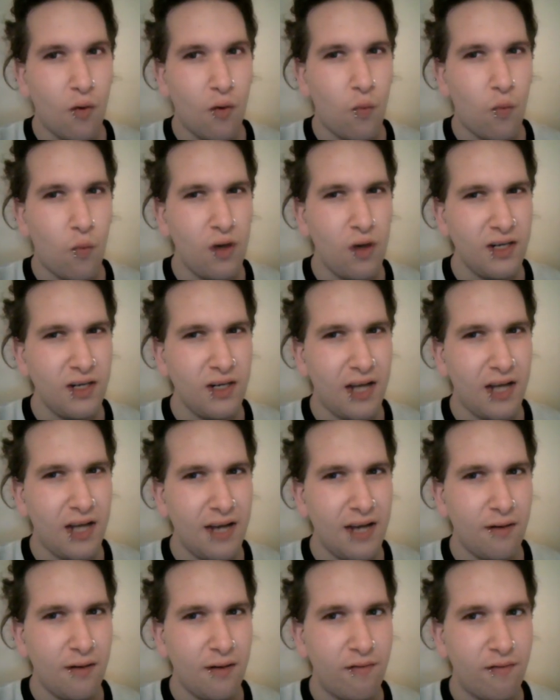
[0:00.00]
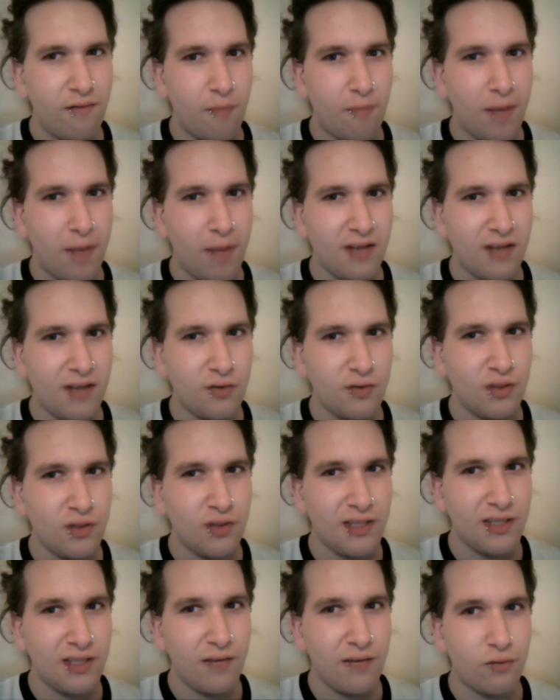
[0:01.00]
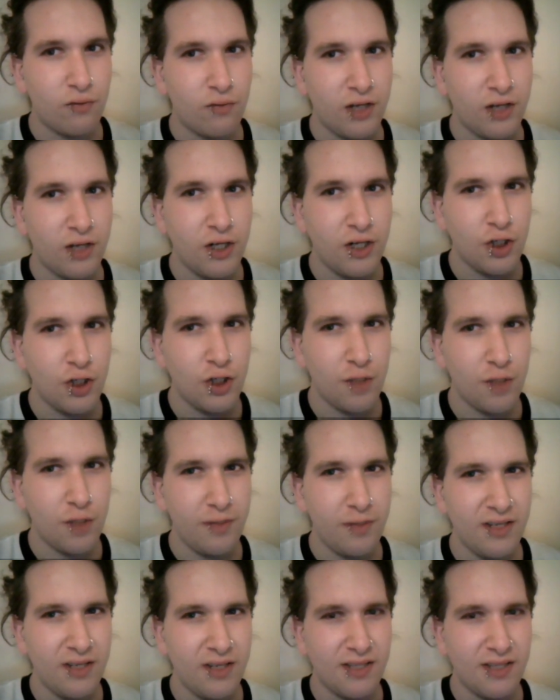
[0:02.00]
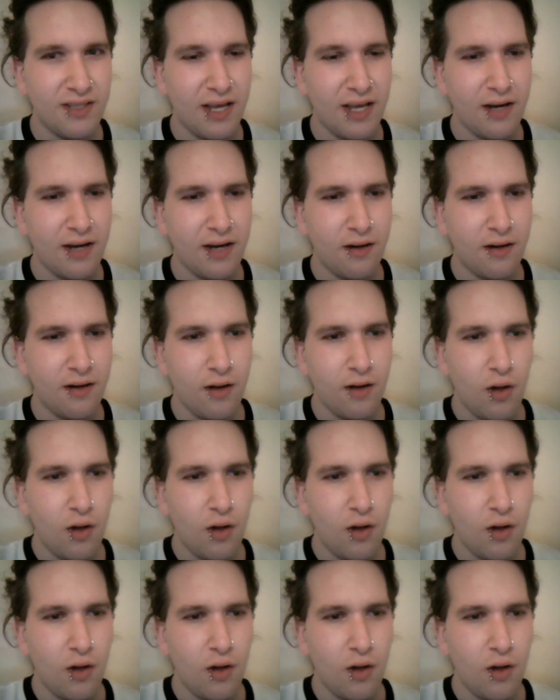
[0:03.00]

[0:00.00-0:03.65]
what kind of master slave relationship is that